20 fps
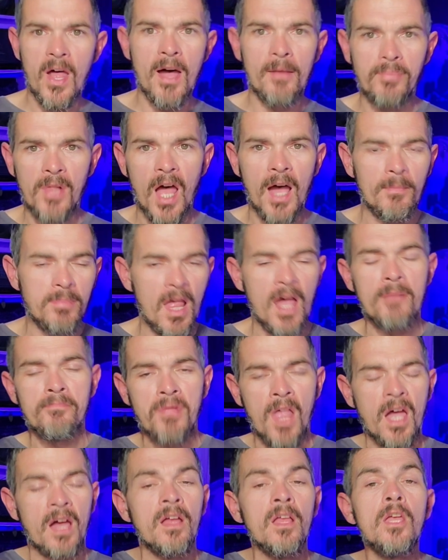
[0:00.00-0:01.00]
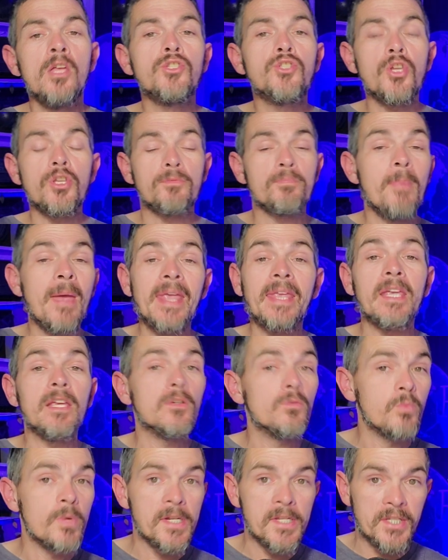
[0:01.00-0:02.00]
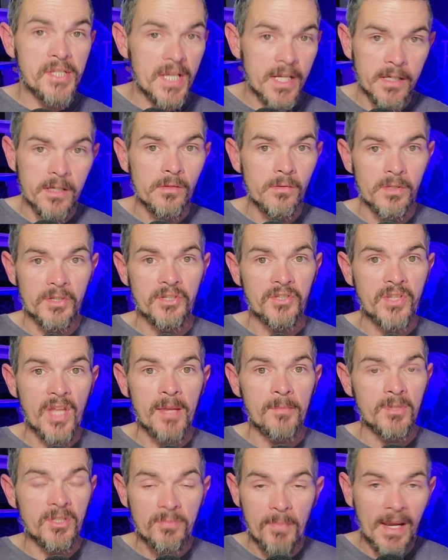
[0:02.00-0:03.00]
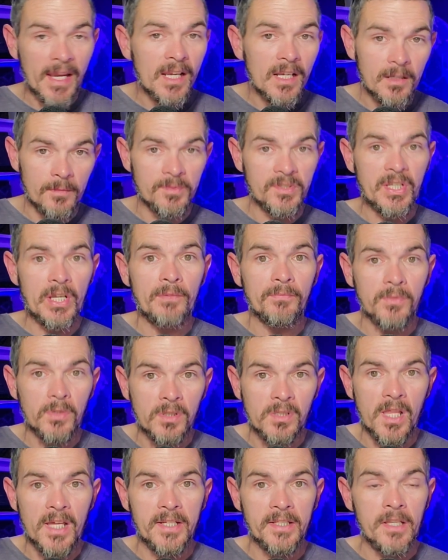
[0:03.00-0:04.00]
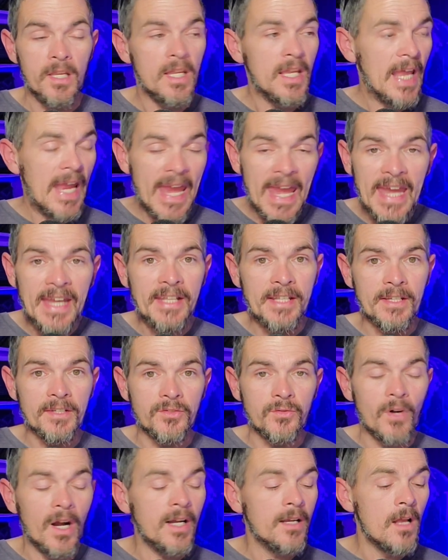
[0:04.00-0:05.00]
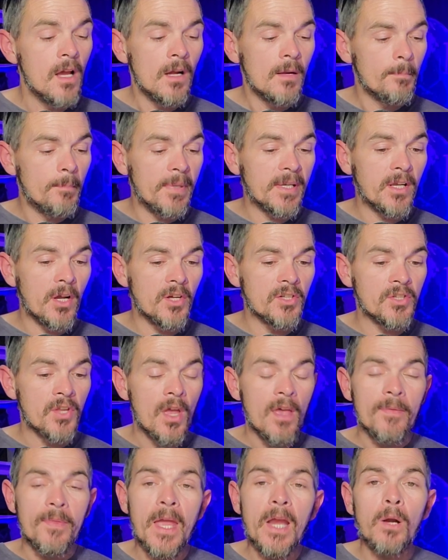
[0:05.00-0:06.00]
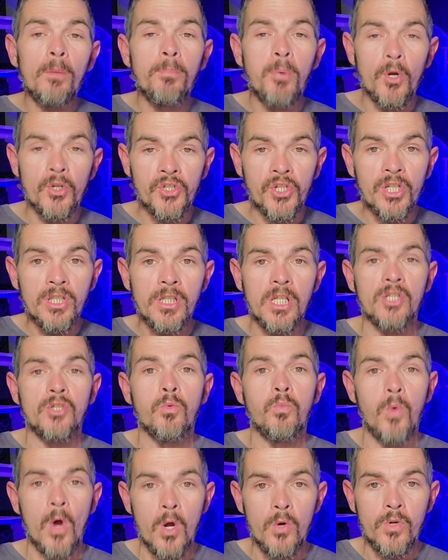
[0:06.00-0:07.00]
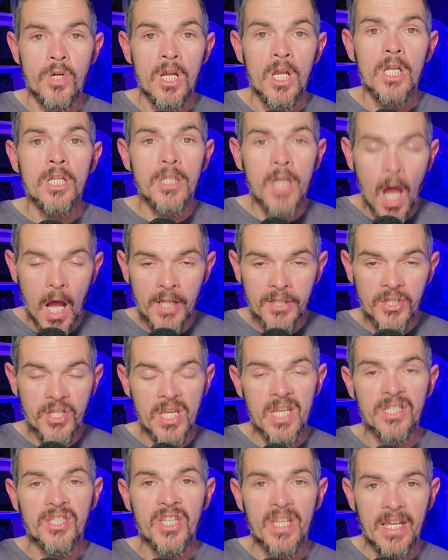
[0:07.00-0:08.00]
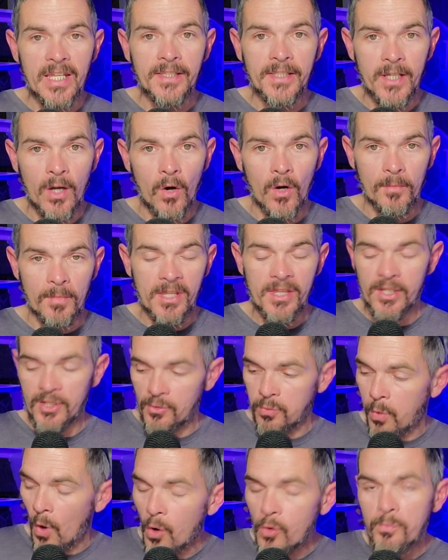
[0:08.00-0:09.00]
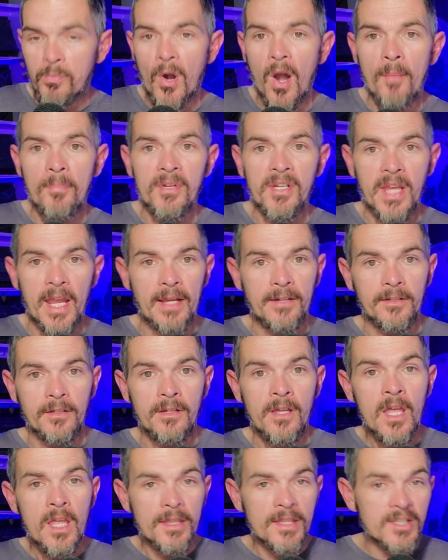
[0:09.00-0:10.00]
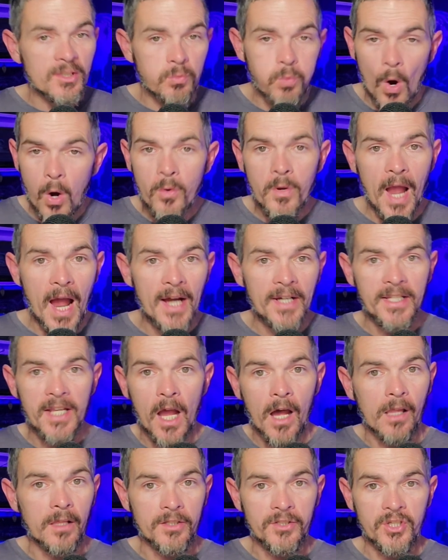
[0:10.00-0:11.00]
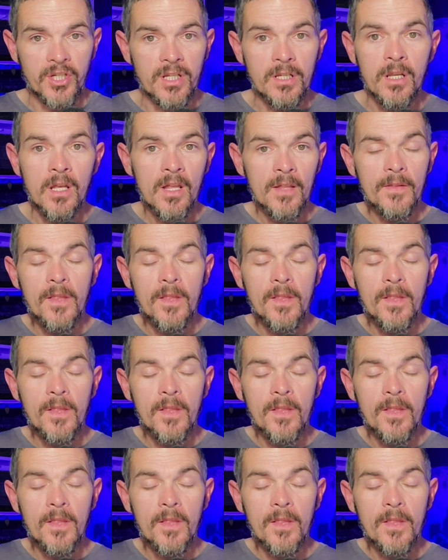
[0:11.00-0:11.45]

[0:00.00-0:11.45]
blah, blah, blah, blah. Just making ridiculous statements, making themselves look like idiots, right? Because they are pushing this woke nonsense in the Army, this woke propaganda, this woke ideology,